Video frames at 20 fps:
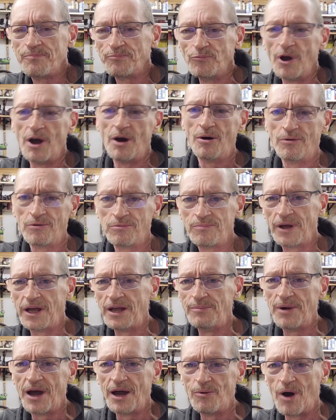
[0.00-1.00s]
Well,
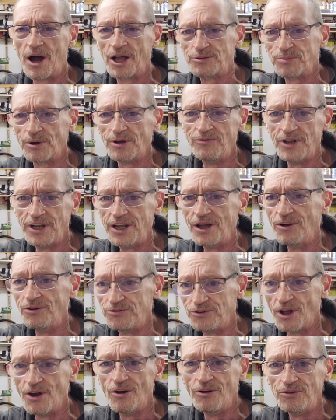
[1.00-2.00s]
anybody watch my
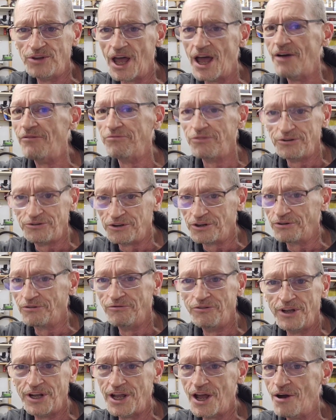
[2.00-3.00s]
videos knows every
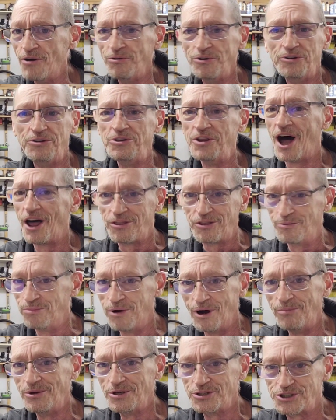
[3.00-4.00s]
single video is nothing
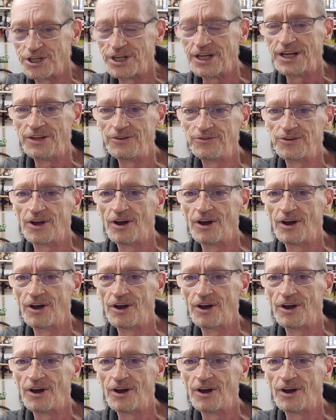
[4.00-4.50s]
but machining.